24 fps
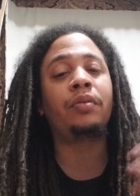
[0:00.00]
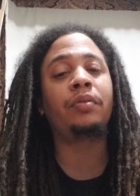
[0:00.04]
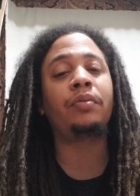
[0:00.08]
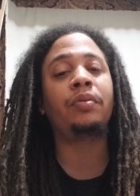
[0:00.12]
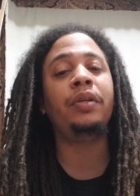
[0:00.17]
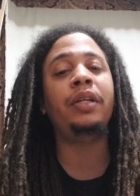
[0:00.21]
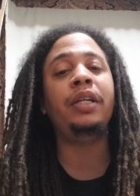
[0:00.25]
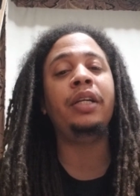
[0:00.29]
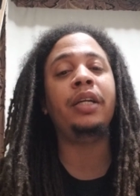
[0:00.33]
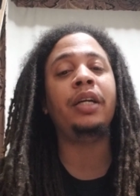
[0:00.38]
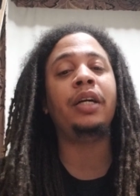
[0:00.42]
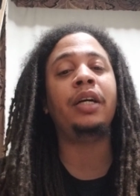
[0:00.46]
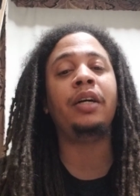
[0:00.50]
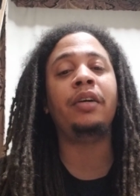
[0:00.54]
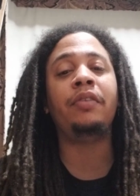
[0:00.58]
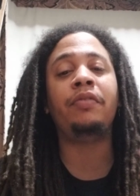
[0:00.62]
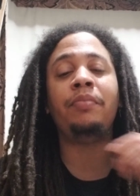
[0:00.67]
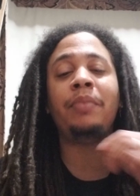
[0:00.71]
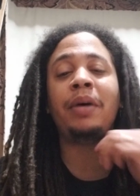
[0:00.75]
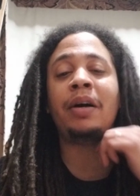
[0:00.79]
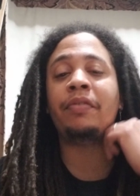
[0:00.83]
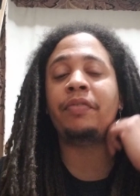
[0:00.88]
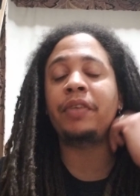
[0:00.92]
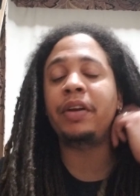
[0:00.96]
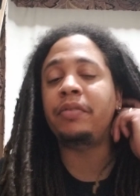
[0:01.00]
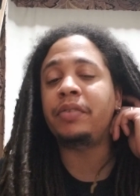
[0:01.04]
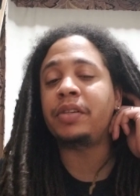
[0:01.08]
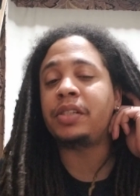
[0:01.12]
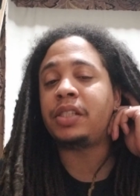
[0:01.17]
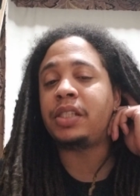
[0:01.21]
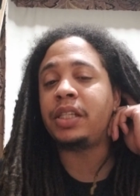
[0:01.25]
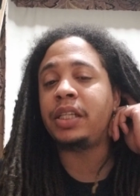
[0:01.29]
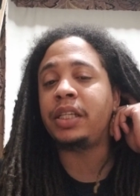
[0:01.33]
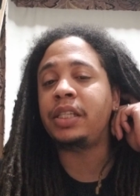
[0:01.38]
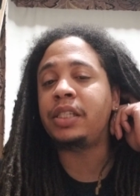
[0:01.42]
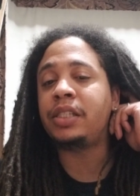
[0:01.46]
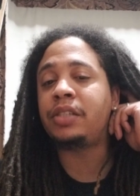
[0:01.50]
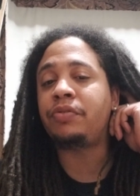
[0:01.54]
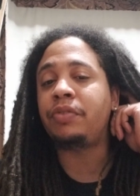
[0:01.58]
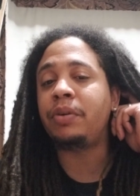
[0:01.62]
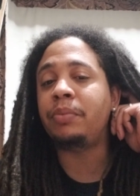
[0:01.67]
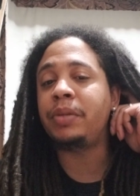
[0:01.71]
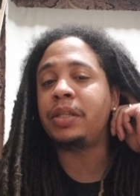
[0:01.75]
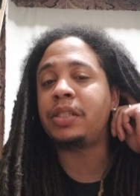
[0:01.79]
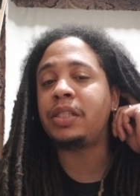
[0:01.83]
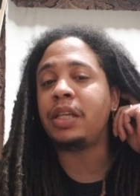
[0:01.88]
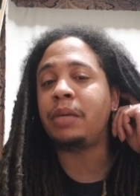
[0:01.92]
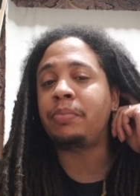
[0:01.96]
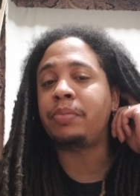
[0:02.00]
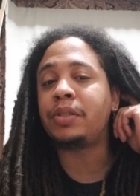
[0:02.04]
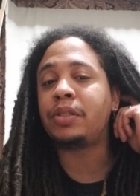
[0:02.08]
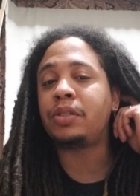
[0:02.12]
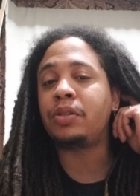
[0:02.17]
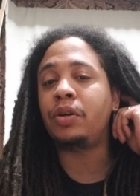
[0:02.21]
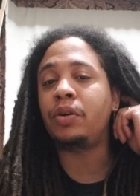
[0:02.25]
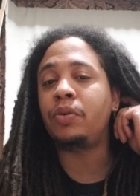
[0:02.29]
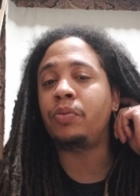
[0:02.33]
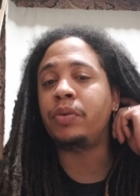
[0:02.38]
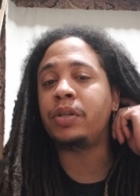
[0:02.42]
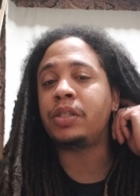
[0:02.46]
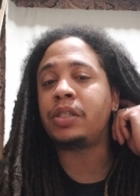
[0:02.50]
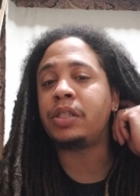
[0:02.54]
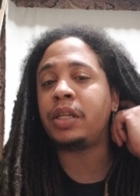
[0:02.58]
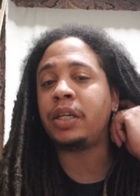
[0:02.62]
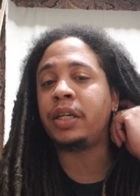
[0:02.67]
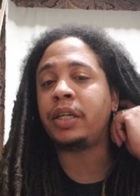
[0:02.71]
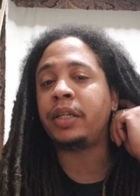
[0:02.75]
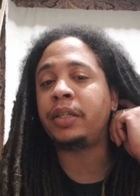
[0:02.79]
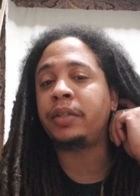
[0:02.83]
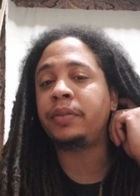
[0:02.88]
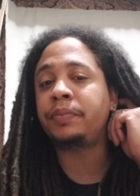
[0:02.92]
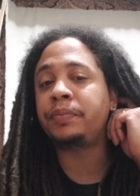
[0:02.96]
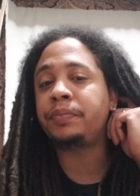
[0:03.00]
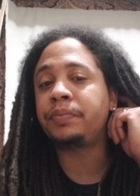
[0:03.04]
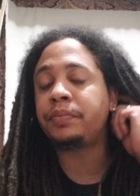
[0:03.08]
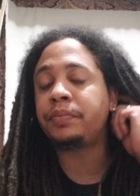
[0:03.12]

three of my favorite scenes from this episode was uh,